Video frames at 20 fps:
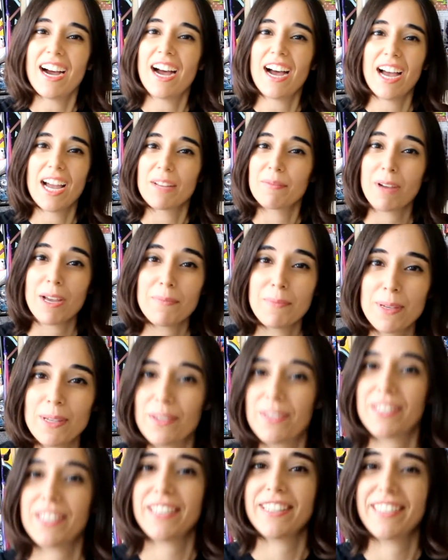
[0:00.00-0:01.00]
I might be
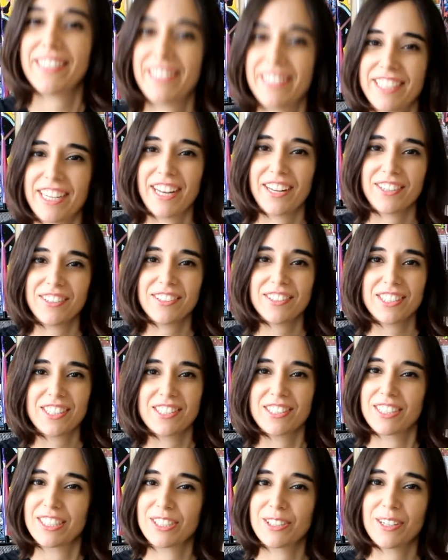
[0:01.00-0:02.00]
using this channel
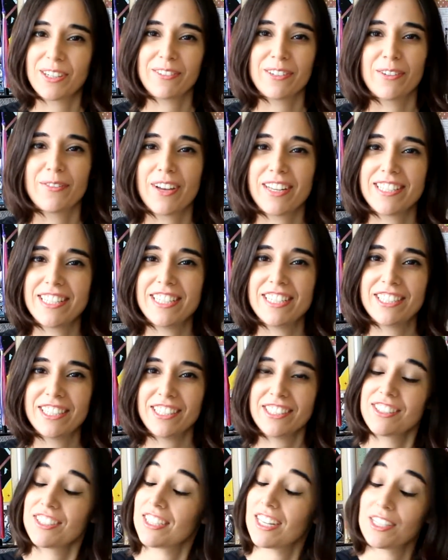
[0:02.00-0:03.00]
just to show off all my
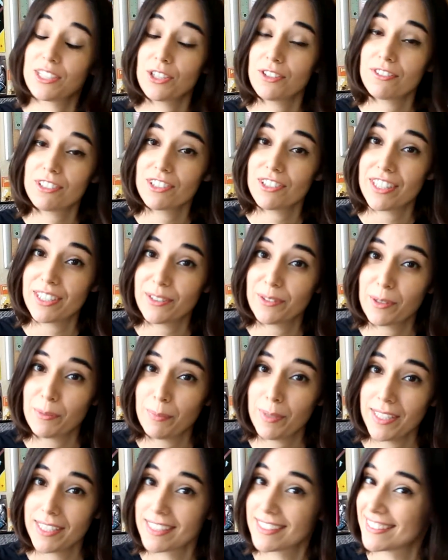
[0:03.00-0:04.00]
t-shirts, and I don't regret it one
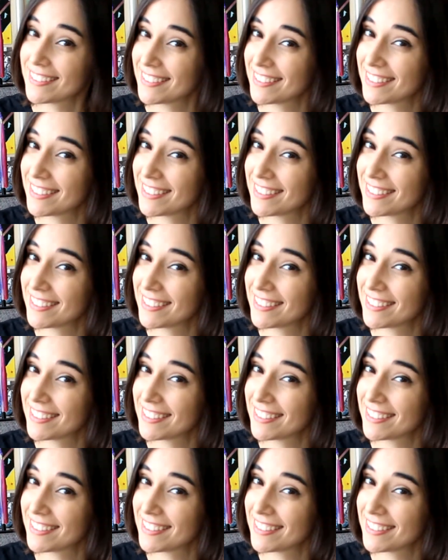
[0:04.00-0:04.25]
bit.